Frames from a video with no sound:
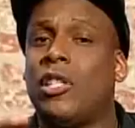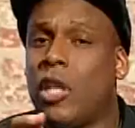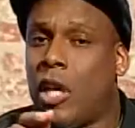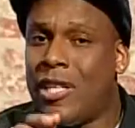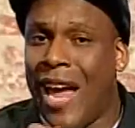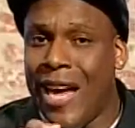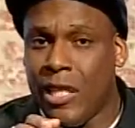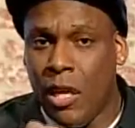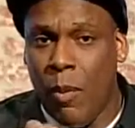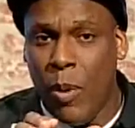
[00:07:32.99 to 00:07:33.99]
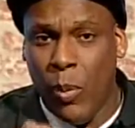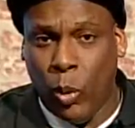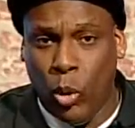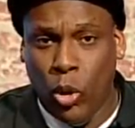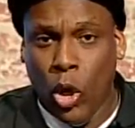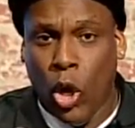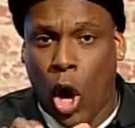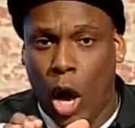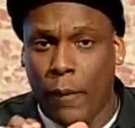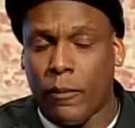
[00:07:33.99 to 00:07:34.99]
Kardashian people, they're
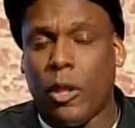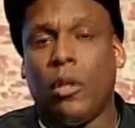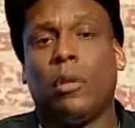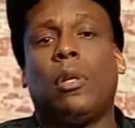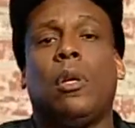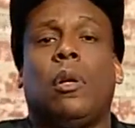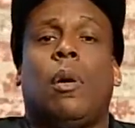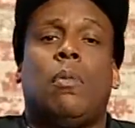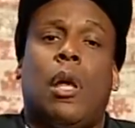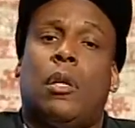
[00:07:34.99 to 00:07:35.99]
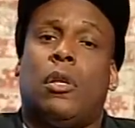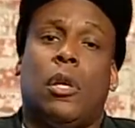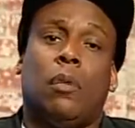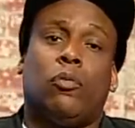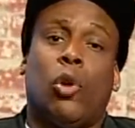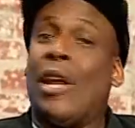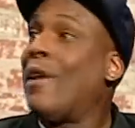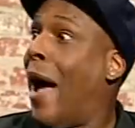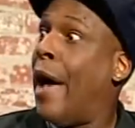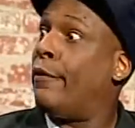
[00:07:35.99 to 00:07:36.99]
actors. No,
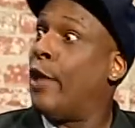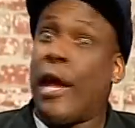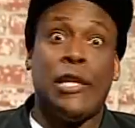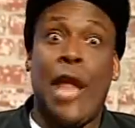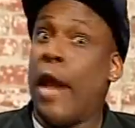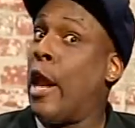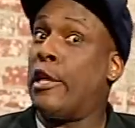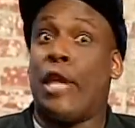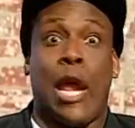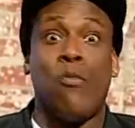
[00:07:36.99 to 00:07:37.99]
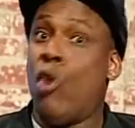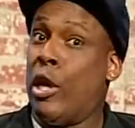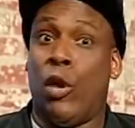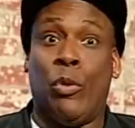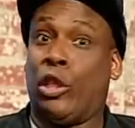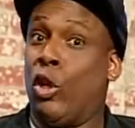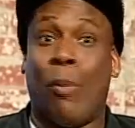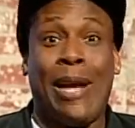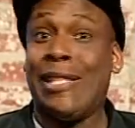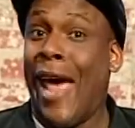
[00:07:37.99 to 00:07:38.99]
they're not. A damn one of them went to
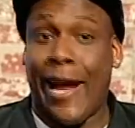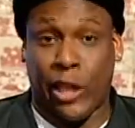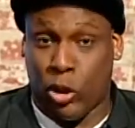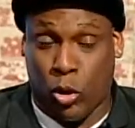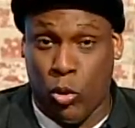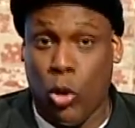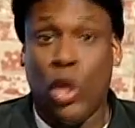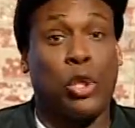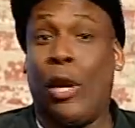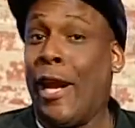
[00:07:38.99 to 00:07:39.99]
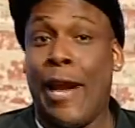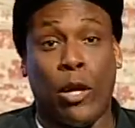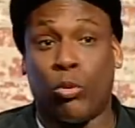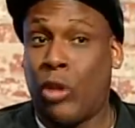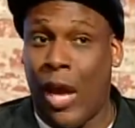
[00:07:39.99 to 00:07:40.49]
nobody's acting school, so they ain't not